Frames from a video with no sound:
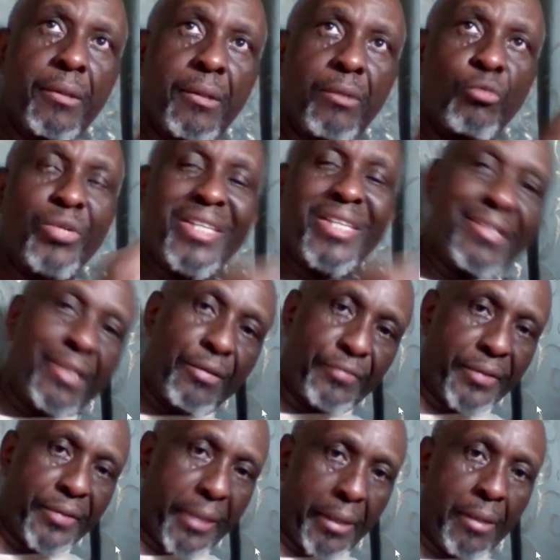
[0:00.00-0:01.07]

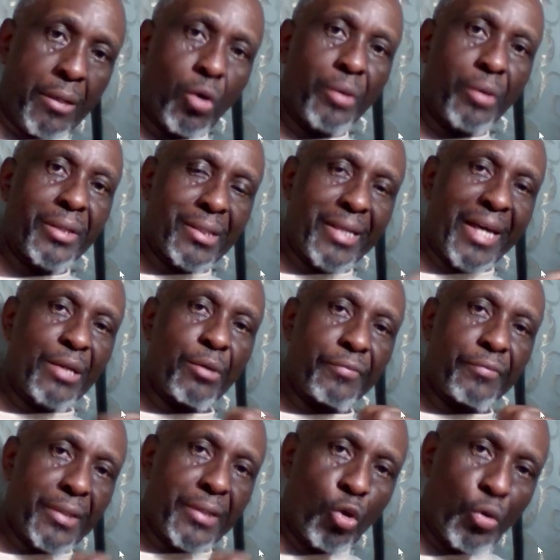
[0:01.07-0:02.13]
receiving on the side of
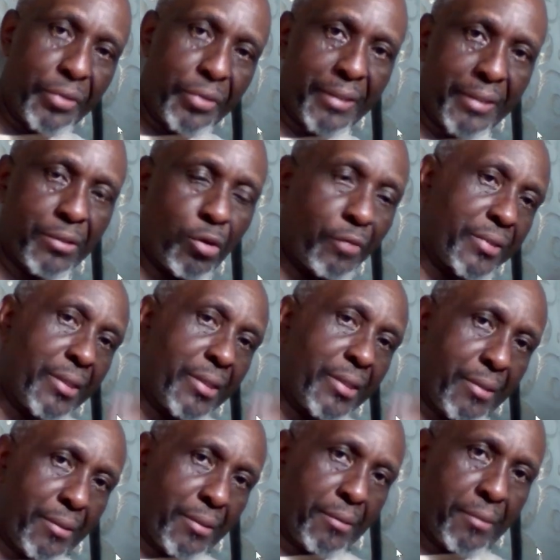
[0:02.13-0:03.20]
the audience of
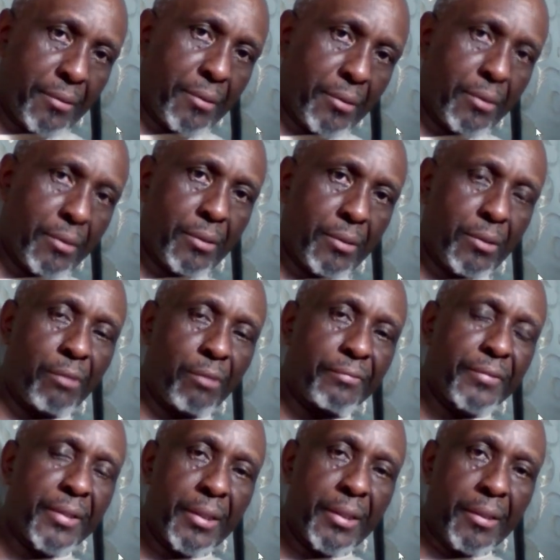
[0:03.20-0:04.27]

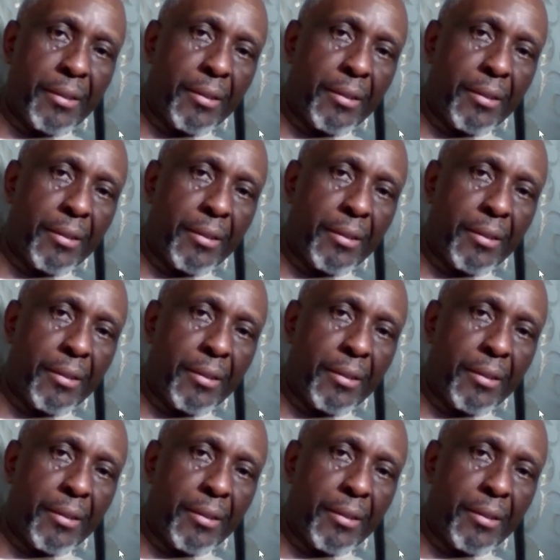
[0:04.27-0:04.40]
the